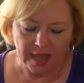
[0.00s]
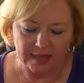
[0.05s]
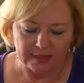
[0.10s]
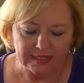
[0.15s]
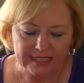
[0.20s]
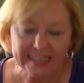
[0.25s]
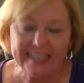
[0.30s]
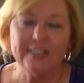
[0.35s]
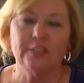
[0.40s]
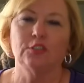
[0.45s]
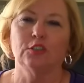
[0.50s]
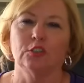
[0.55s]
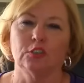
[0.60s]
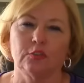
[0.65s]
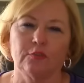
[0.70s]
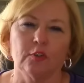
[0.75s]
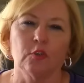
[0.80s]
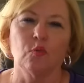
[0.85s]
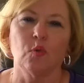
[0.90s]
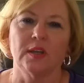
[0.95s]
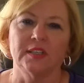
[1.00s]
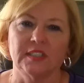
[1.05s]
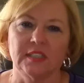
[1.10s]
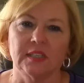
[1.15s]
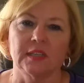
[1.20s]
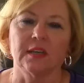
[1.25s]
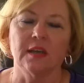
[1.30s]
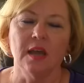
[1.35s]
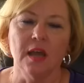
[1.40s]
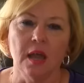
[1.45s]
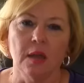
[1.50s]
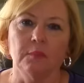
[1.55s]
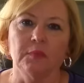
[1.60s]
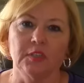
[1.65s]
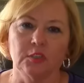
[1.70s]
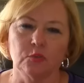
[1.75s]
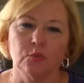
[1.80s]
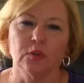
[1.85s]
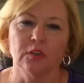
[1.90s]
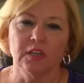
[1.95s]
teasers for what's to come,
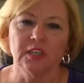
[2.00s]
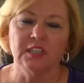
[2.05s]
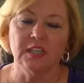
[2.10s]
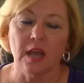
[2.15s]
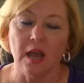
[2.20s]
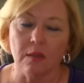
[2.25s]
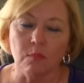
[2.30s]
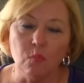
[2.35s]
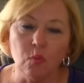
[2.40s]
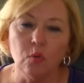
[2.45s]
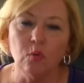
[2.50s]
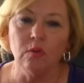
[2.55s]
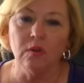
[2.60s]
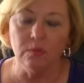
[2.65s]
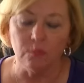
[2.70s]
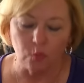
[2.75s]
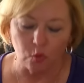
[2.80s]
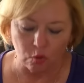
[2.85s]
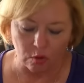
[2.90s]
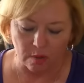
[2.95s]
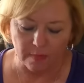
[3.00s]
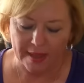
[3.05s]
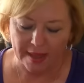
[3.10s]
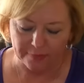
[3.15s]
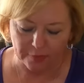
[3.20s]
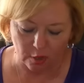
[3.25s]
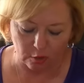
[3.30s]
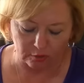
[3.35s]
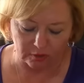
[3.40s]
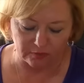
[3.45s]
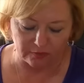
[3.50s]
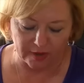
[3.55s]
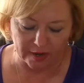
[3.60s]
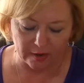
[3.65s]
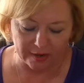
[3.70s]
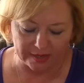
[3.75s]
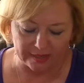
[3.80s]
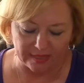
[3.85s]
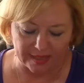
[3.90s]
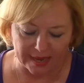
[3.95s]
because we're going to talk more and more about those
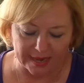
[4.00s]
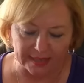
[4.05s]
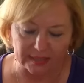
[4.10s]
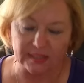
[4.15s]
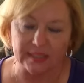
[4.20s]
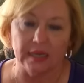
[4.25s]
very things